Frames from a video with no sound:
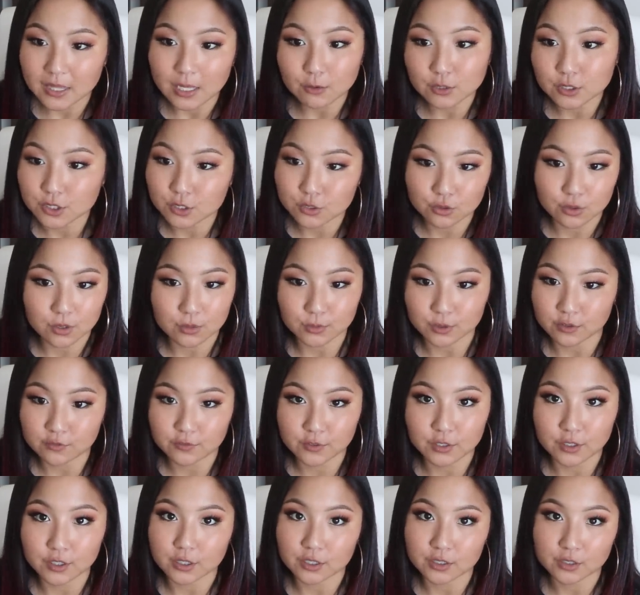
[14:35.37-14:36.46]
that wasn't normal
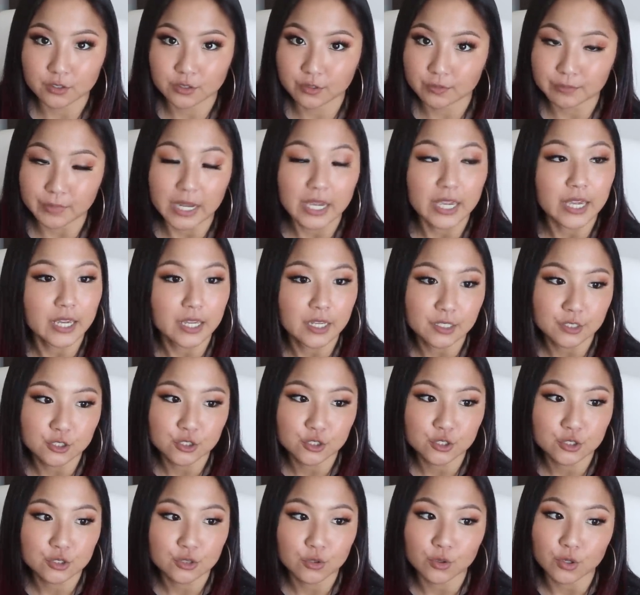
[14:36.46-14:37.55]
for my
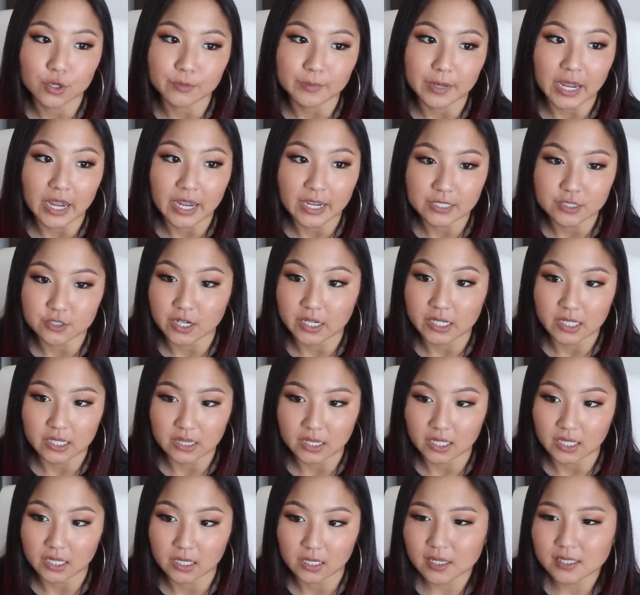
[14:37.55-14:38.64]
age or my height or
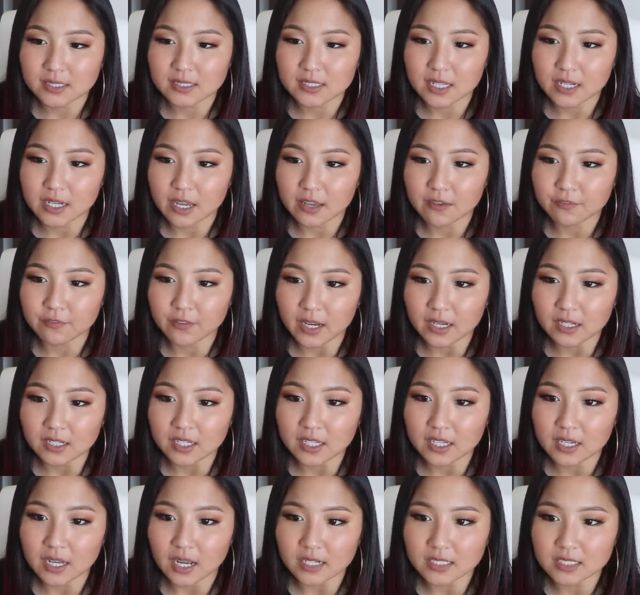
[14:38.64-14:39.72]
anything. It's like I
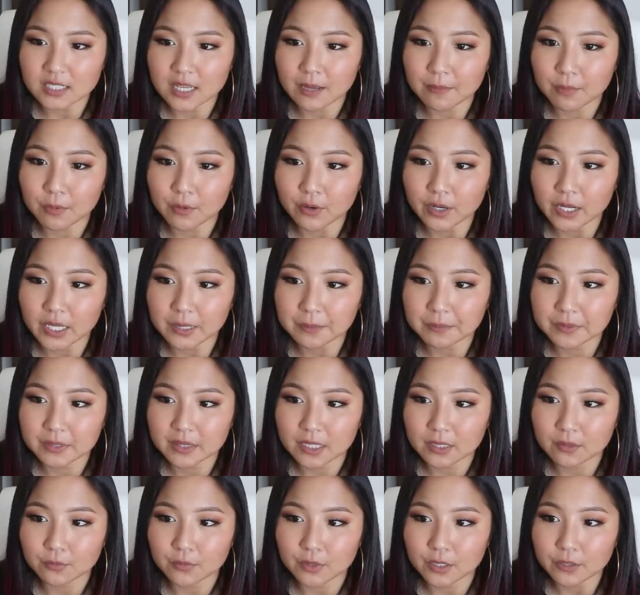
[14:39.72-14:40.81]
finally got to that point, but
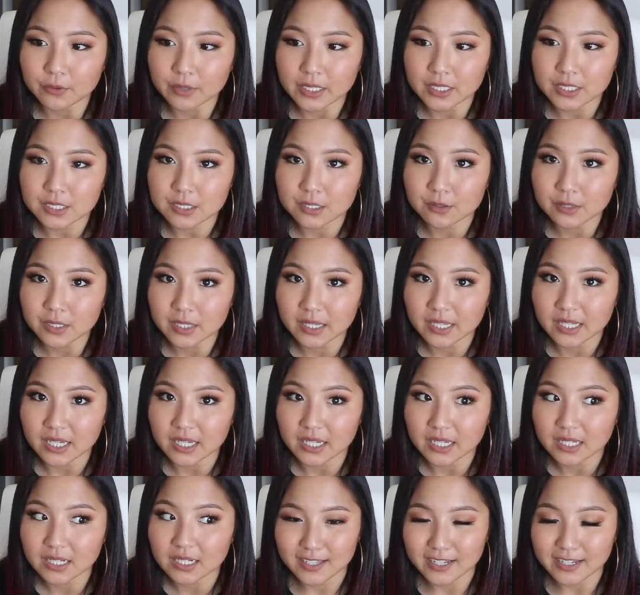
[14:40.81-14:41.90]
then what do I do with
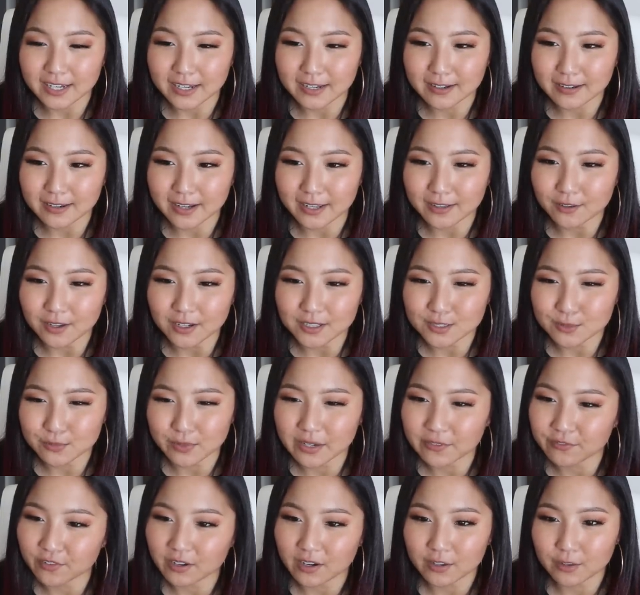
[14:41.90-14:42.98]
it? Like I, I lost
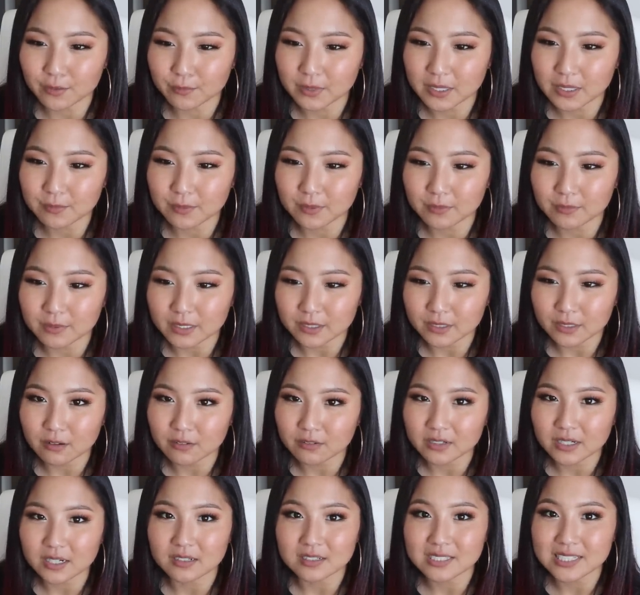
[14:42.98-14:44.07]
weight for other people, but no
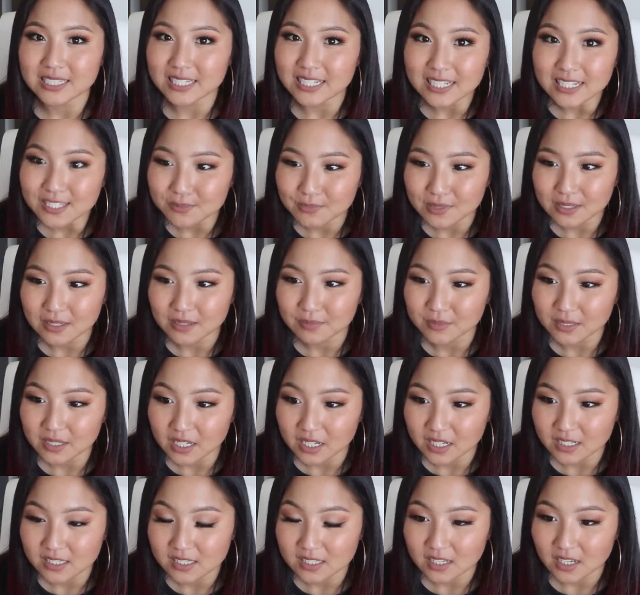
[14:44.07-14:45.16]
one else sees me
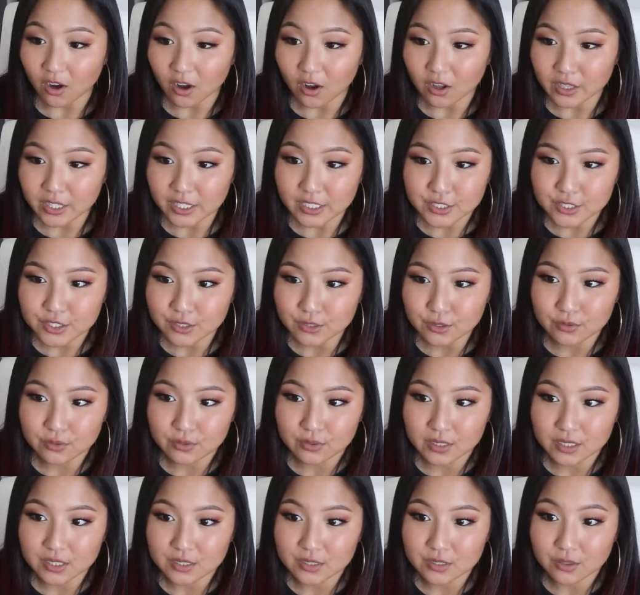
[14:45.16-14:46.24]
because all I do
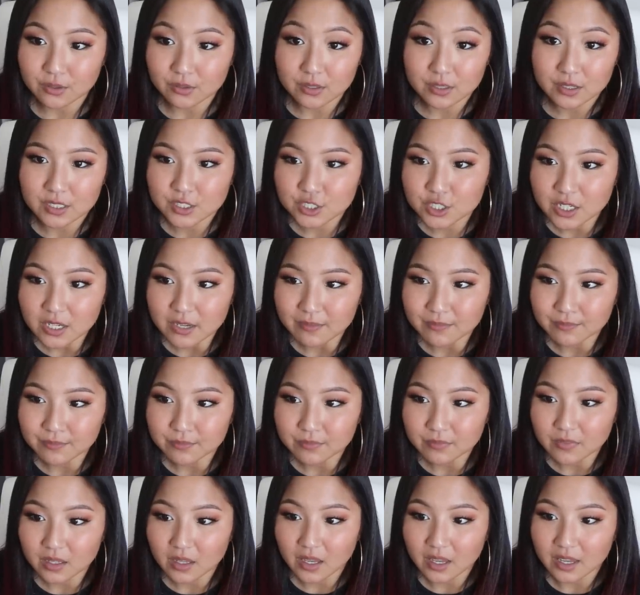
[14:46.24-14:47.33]
is go to the gym
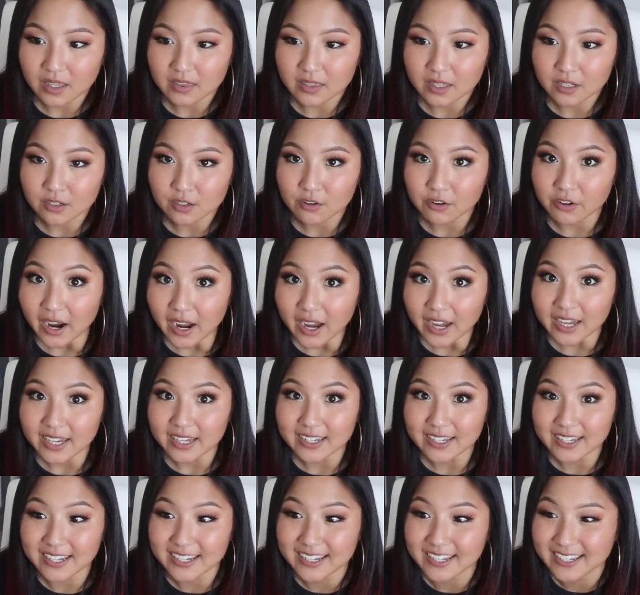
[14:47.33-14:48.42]
and then
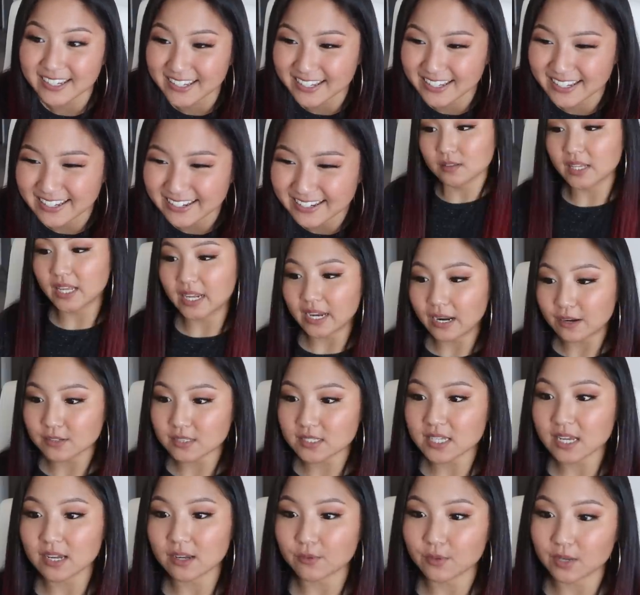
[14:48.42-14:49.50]
cry. Like I was
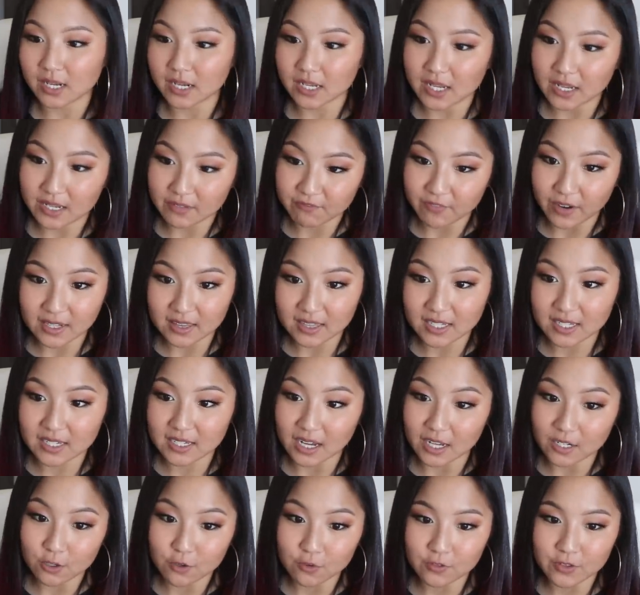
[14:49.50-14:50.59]
saying, when I finally
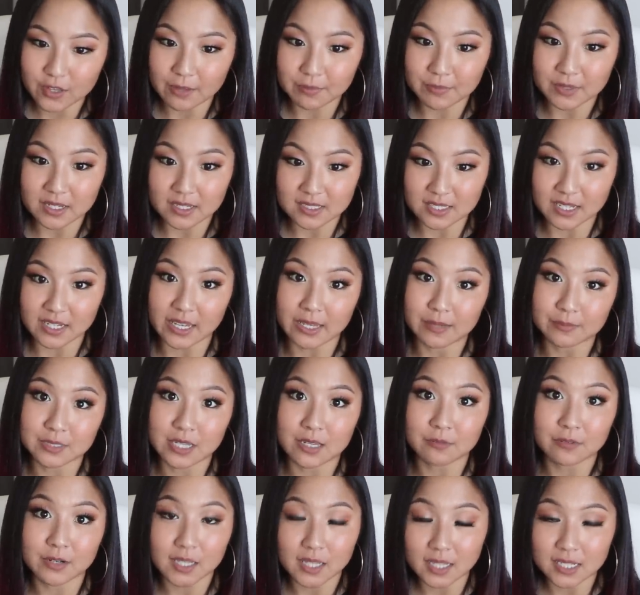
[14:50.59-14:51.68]
got over that, because I came to
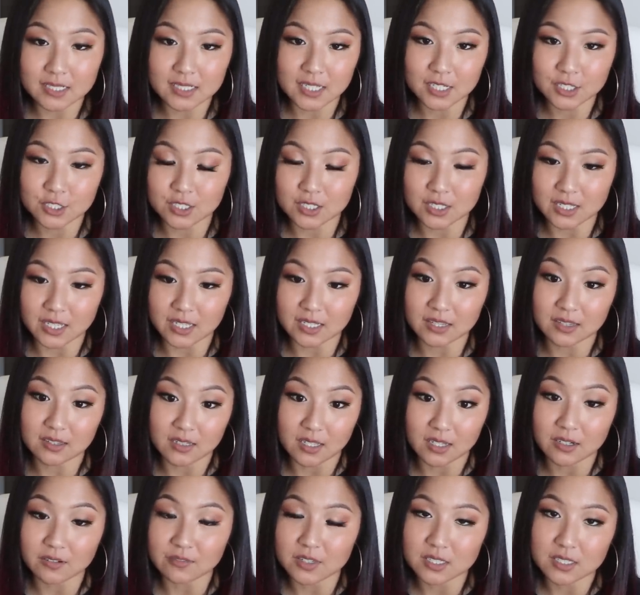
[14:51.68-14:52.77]
that realization that
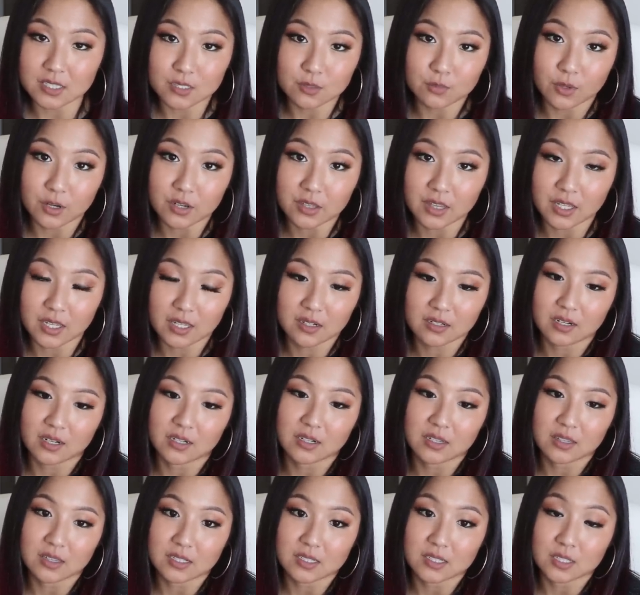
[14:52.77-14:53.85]
none of this is worth it, none
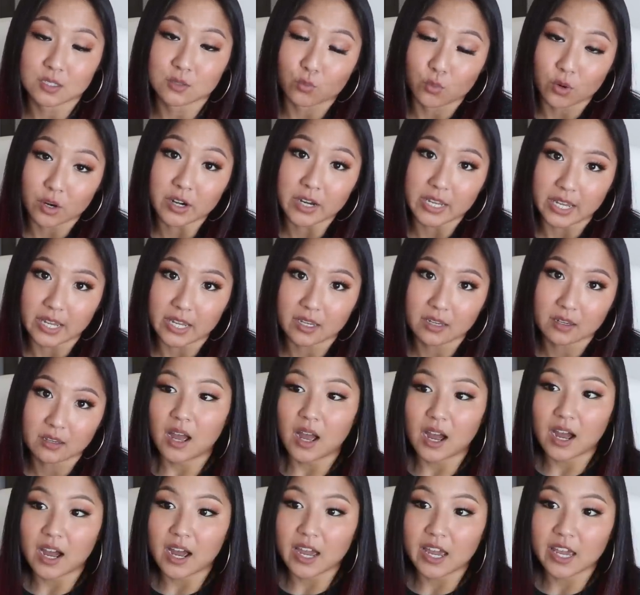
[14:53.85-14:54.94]
of this is working,
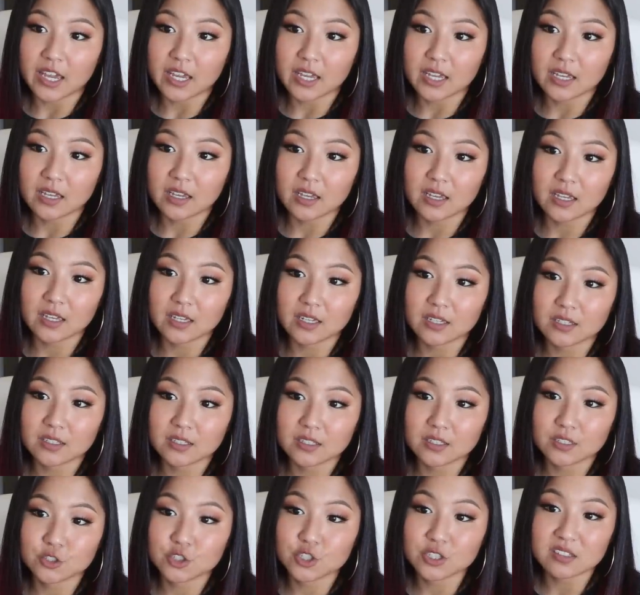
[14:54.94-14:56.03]
I
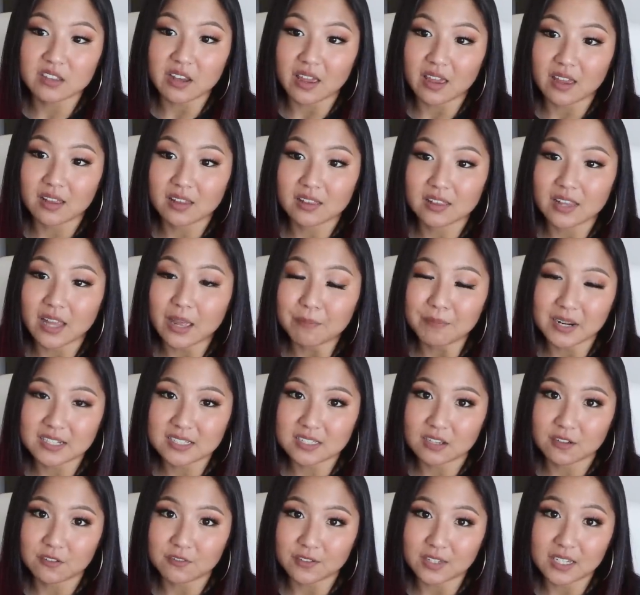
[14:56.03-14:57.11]
just let
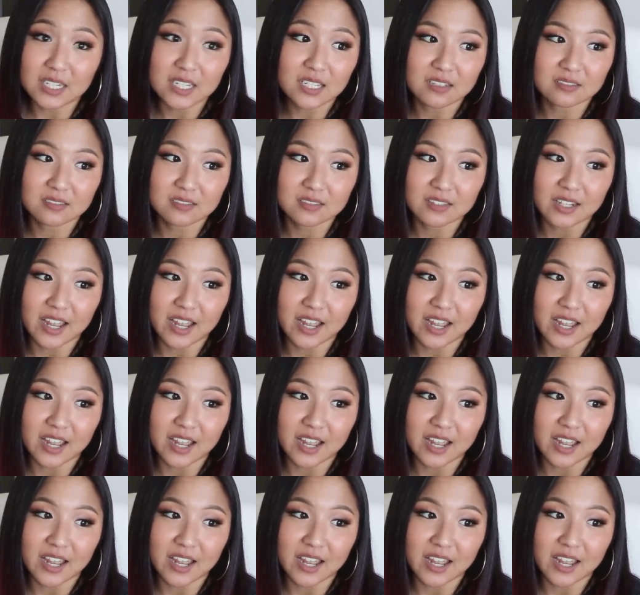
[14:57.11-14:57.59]
myself eat.